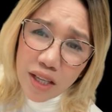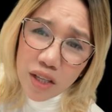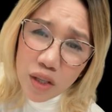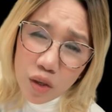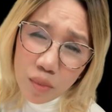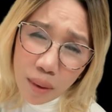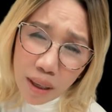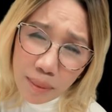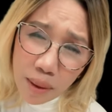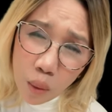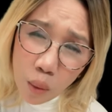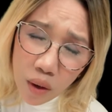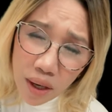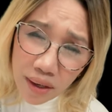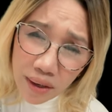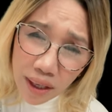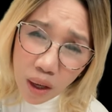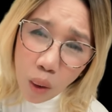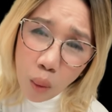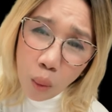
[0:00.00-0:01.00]
You may be
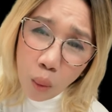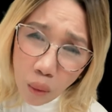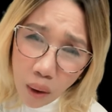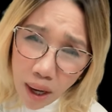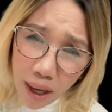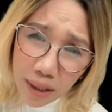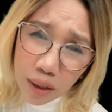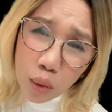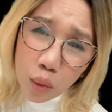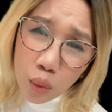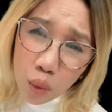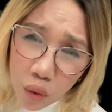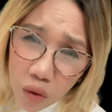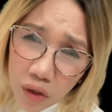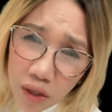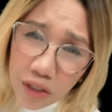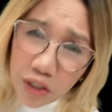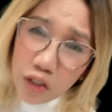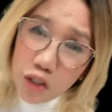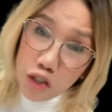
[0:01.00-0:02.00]
wondering what
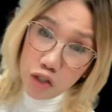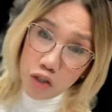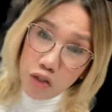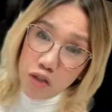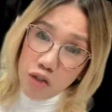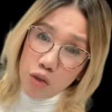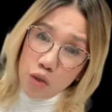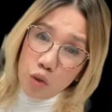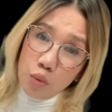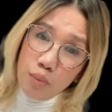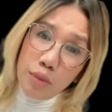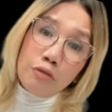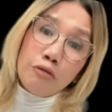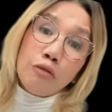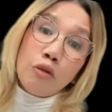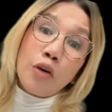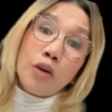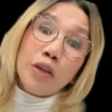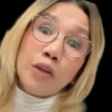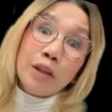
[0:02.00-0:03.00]
work you should do
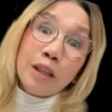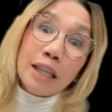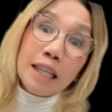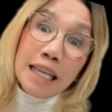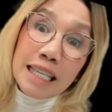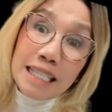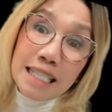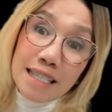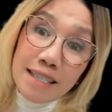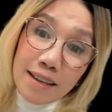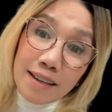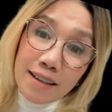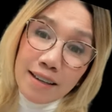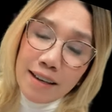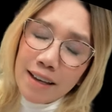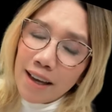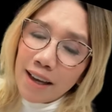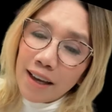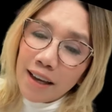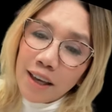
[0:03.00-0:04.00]
before you list it.
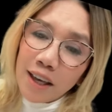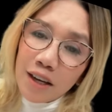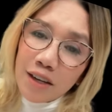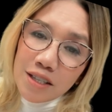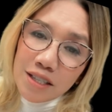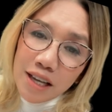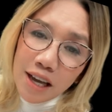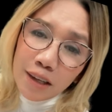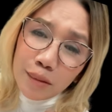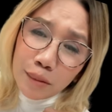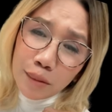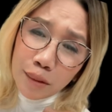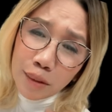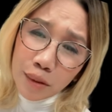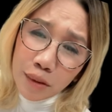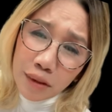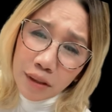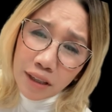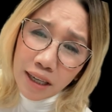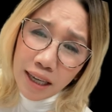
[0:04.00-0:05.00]
Here's a
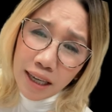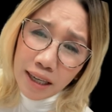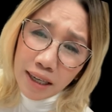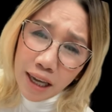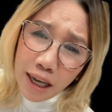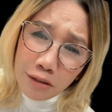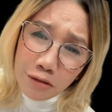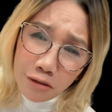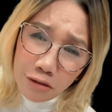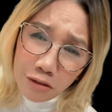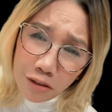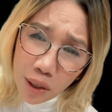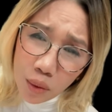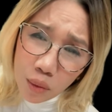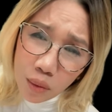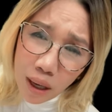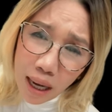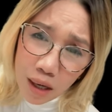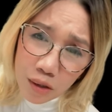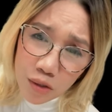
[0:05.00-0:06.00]
look at a
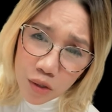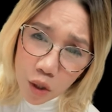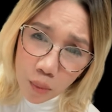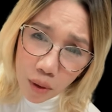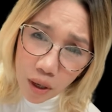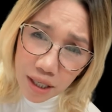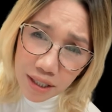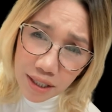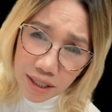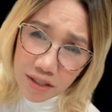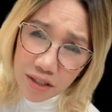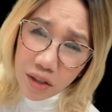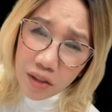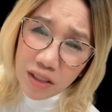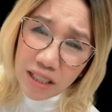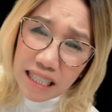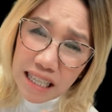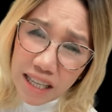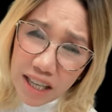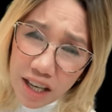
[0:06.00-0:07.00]
few outdoor projects that
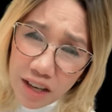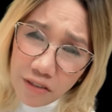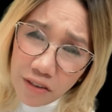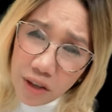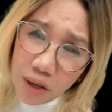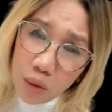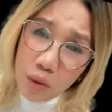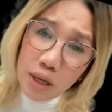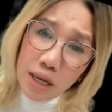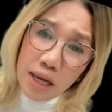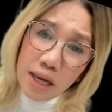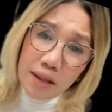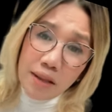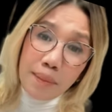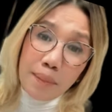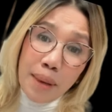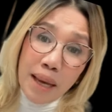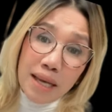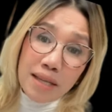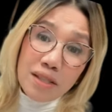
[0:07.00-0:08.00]
will give you the
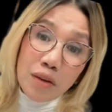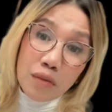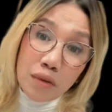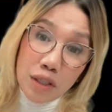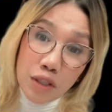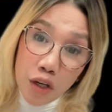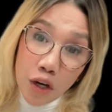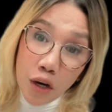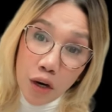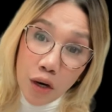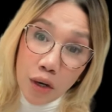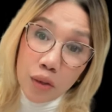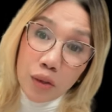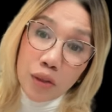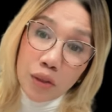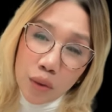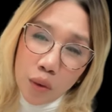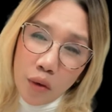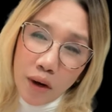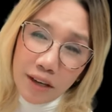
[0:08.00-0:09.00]
best return
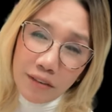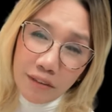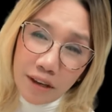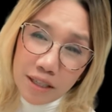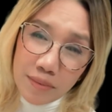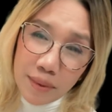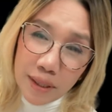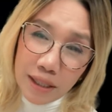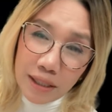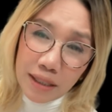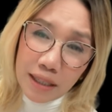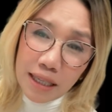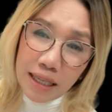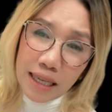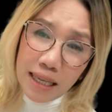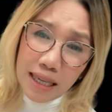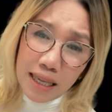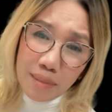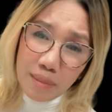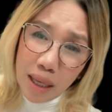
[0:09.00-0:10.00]
on your investment.
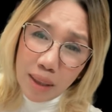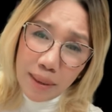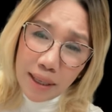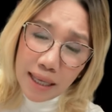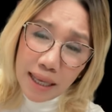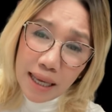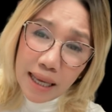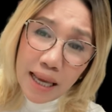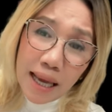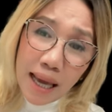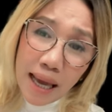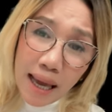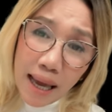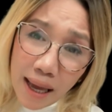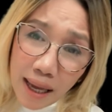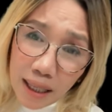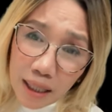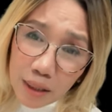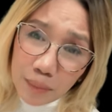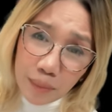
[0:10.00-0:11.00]
and maybe
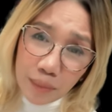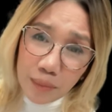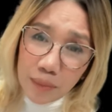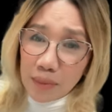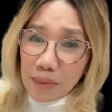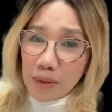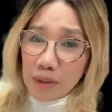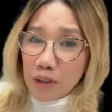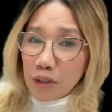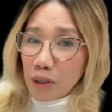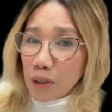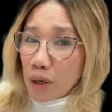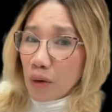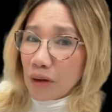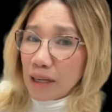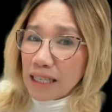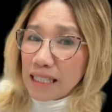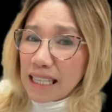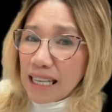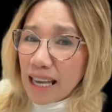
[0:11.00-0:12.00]
help you know,
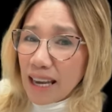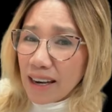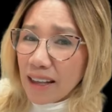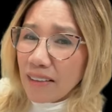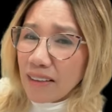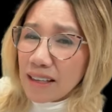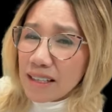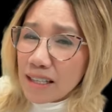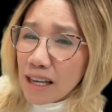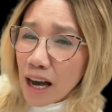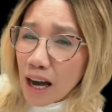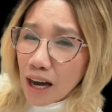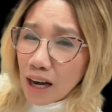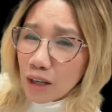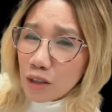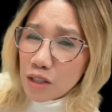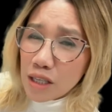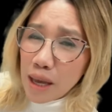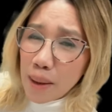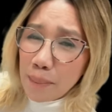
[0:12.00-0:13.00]
in getting this
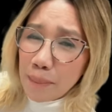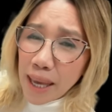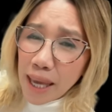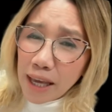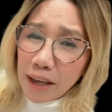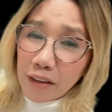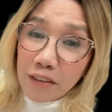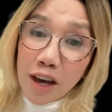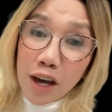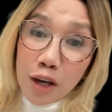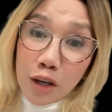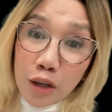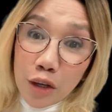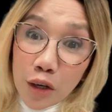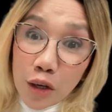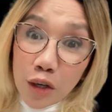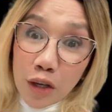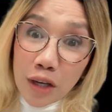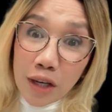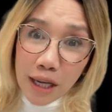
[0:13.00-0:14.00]
house, make that
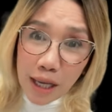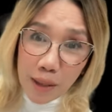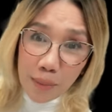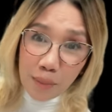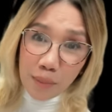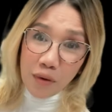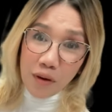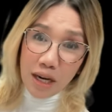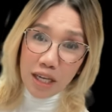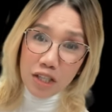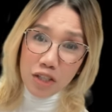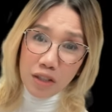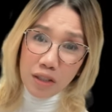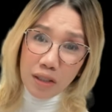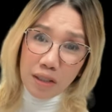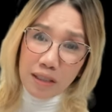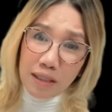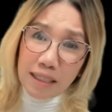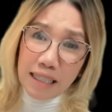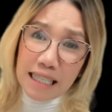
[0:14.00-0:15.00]
good
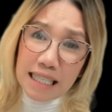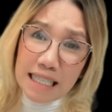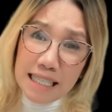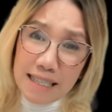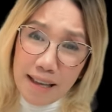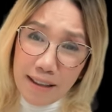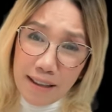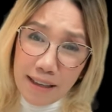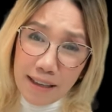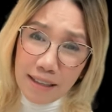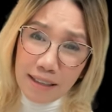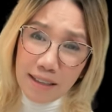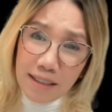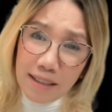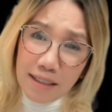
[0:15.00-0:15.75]
impression in selling.